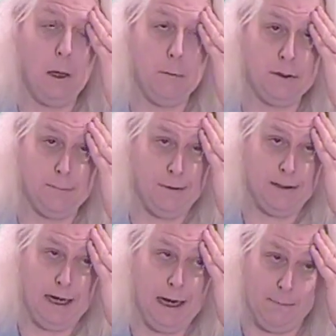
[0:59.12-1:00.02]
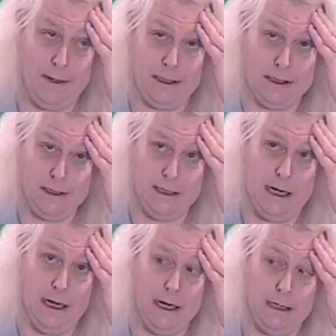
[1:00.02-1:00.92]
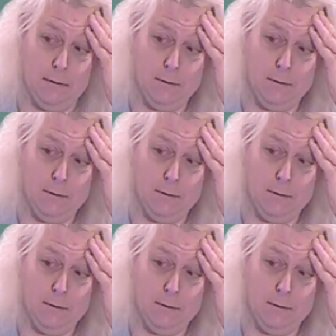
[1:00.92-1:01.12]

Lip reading: couple different topics, and